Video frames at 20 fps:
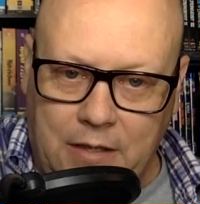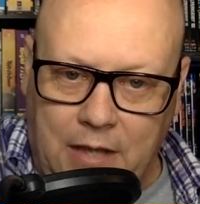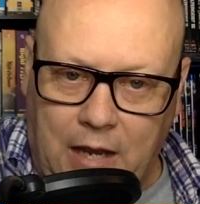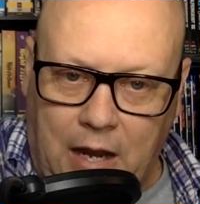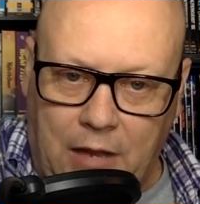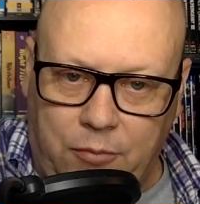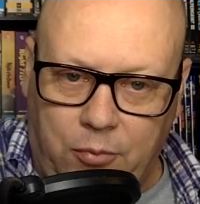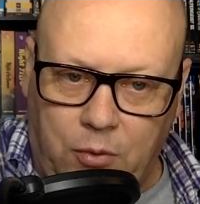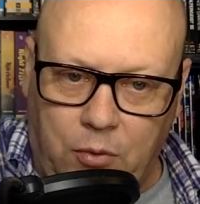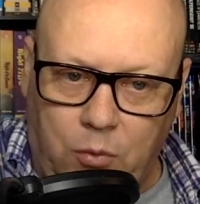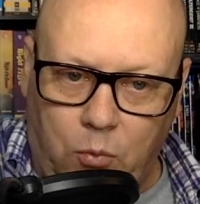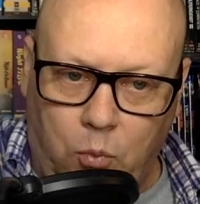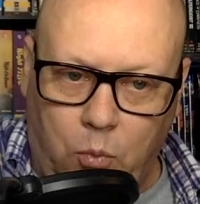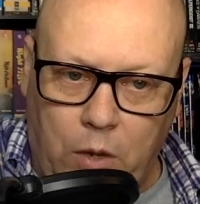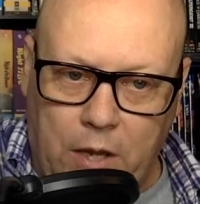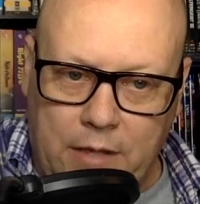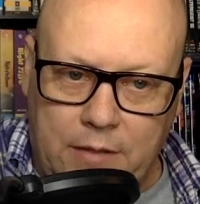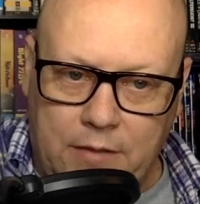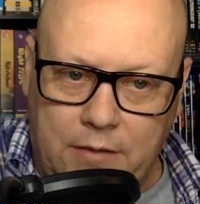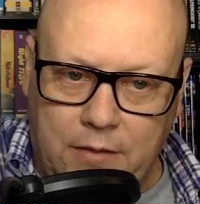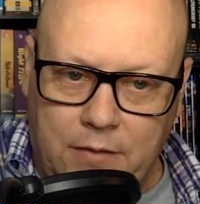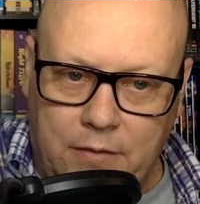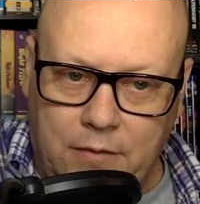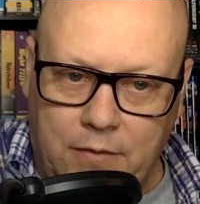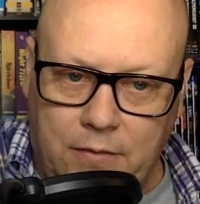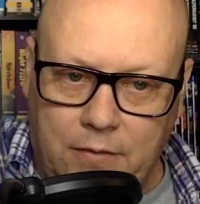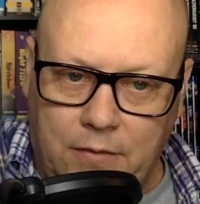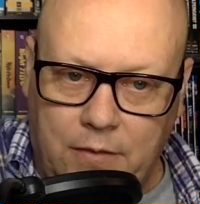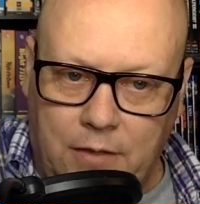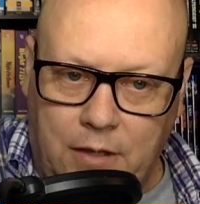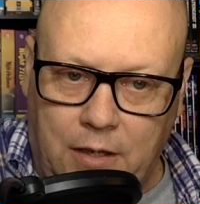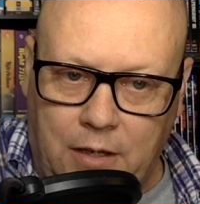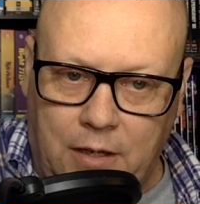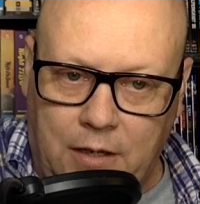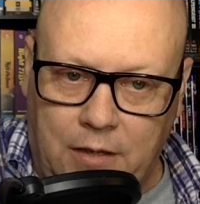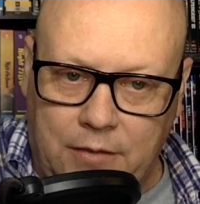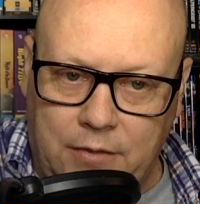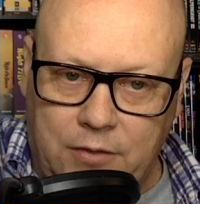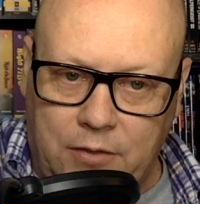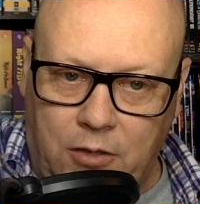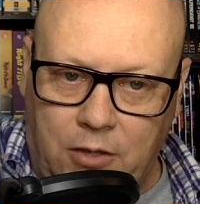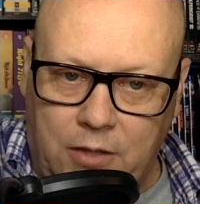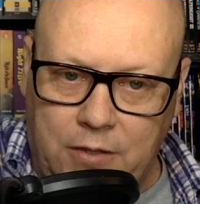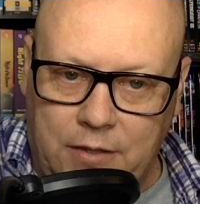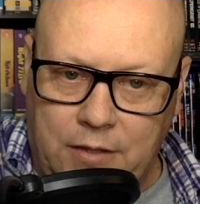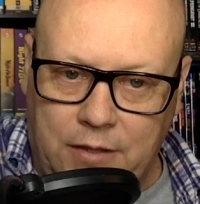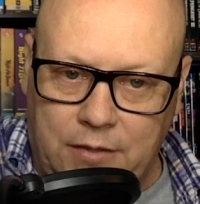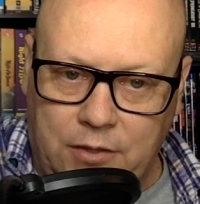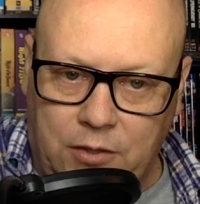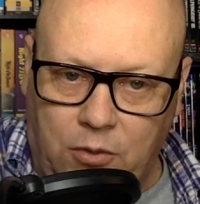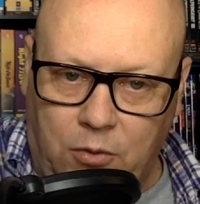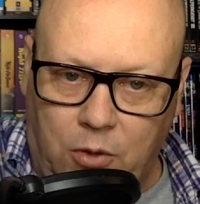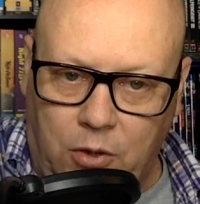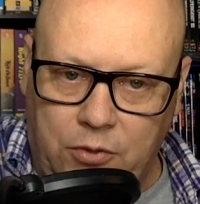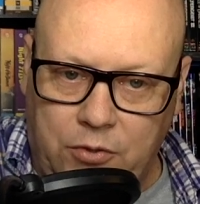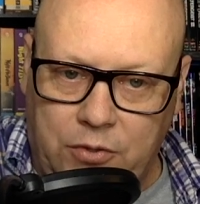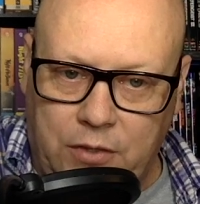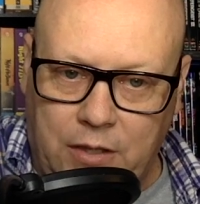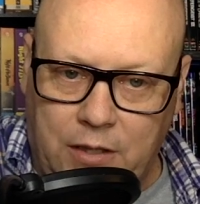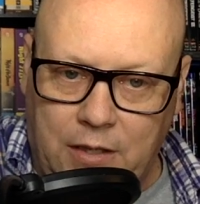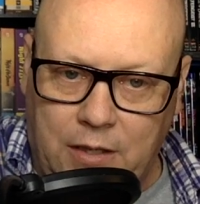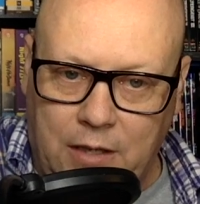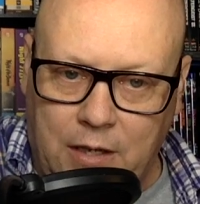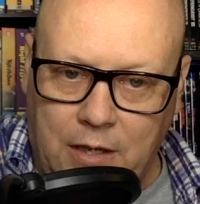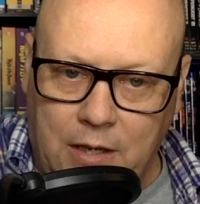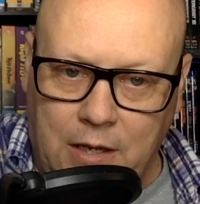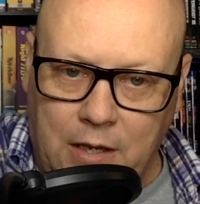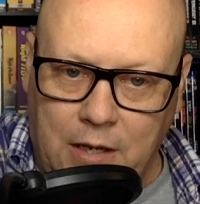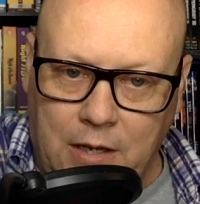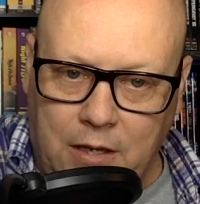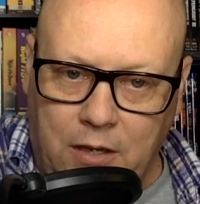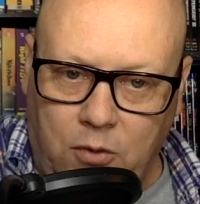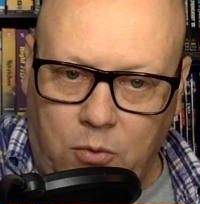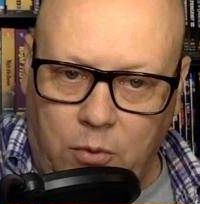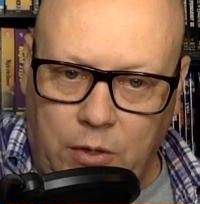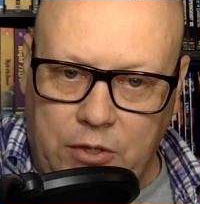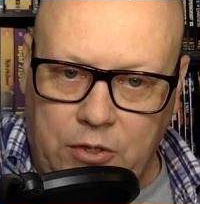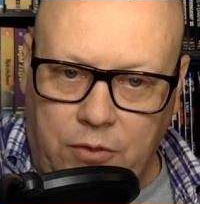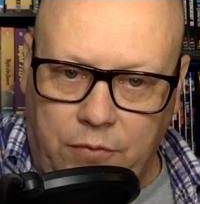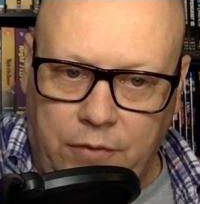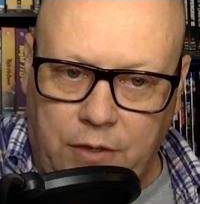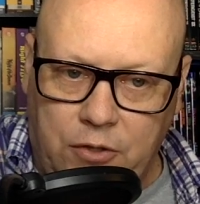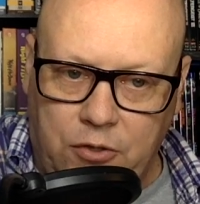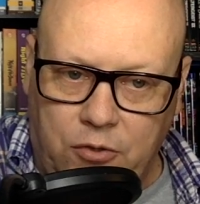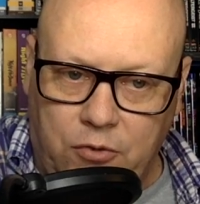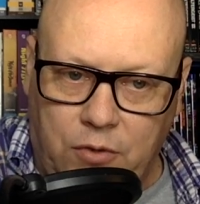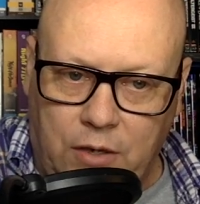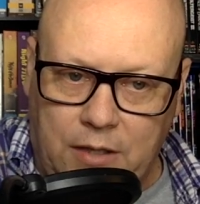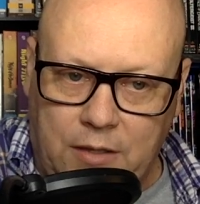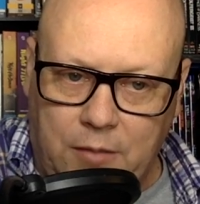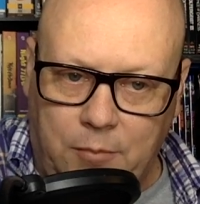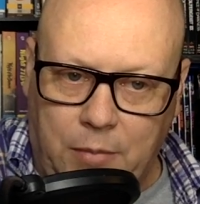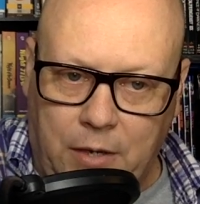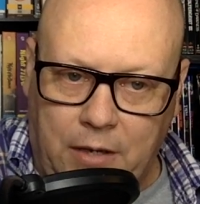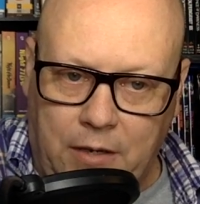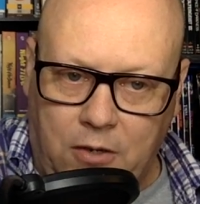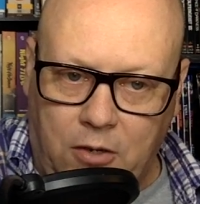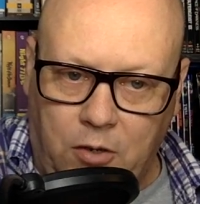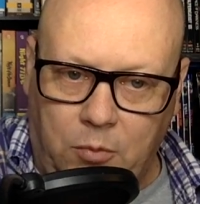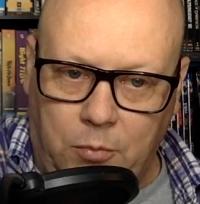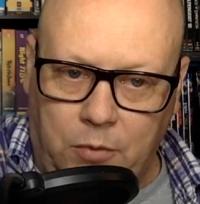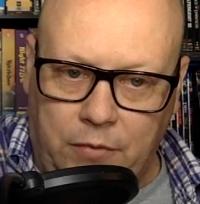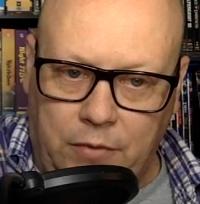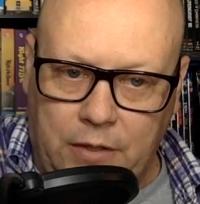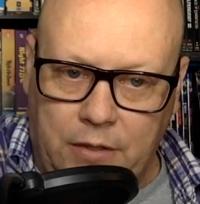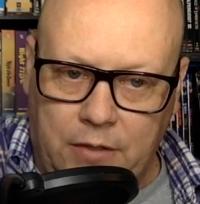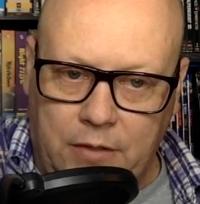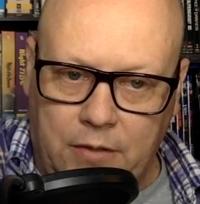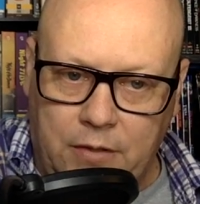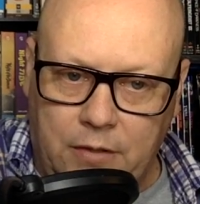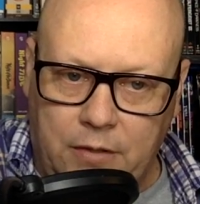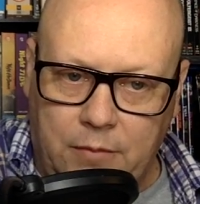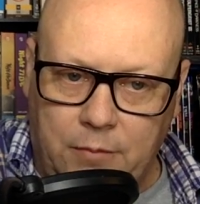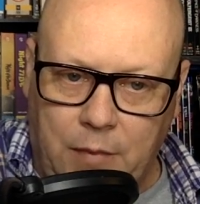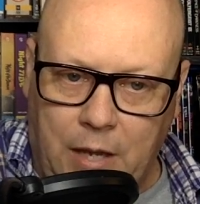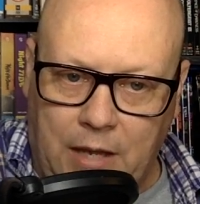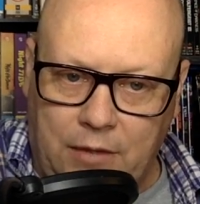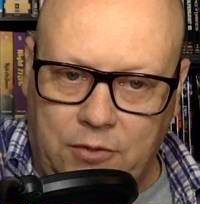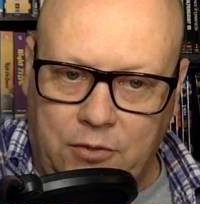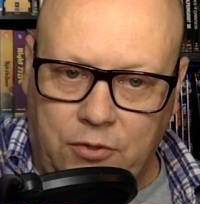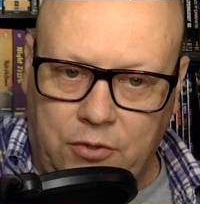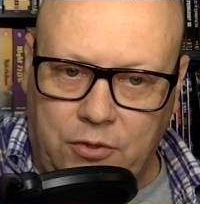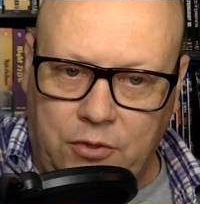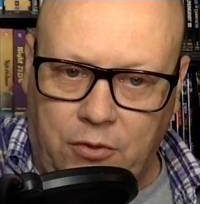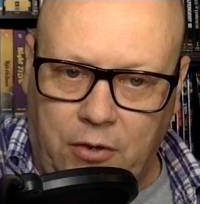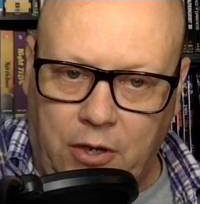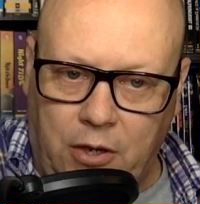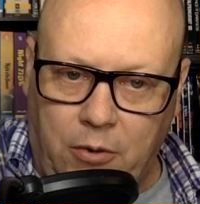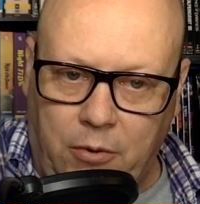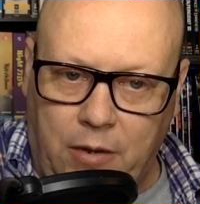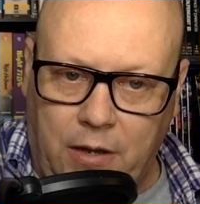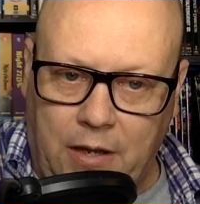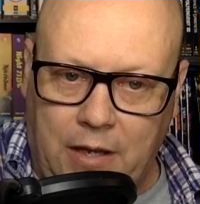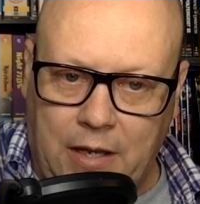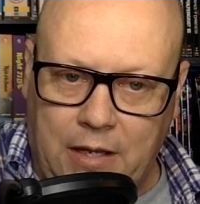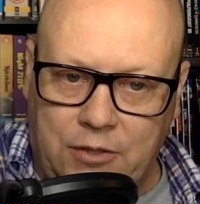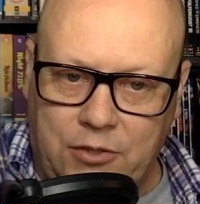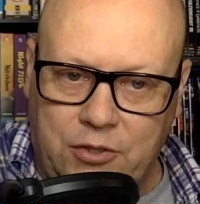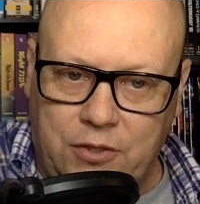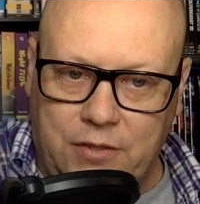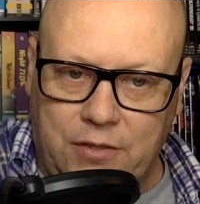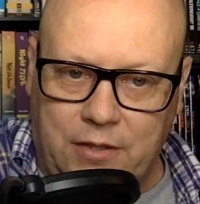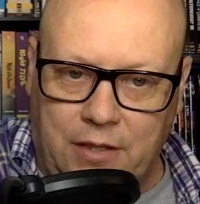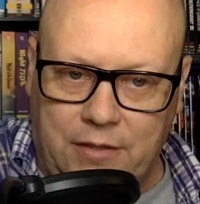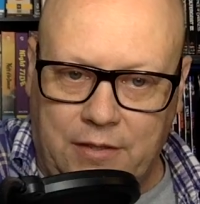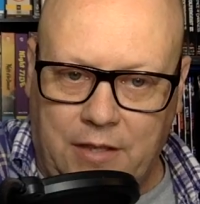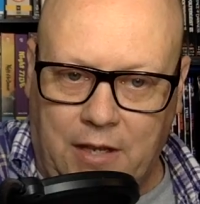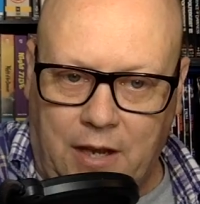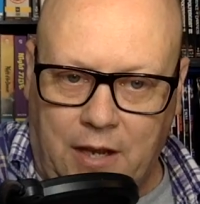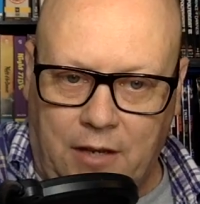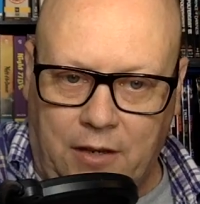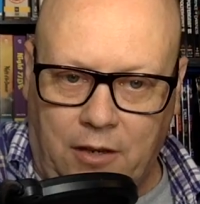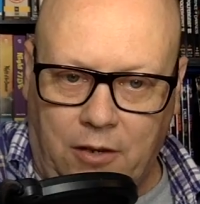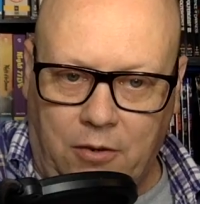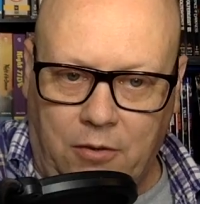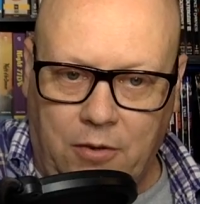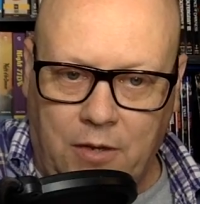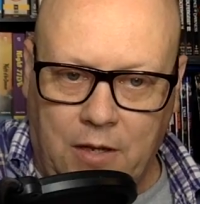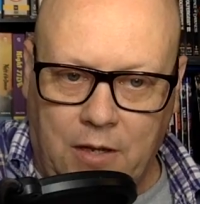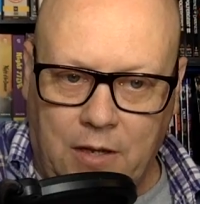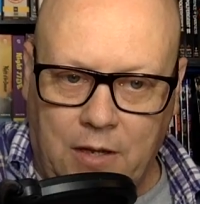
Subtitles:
Catherine Witt stars in this engrossing creature feature directed by cult movie master Sergio H. Santiago.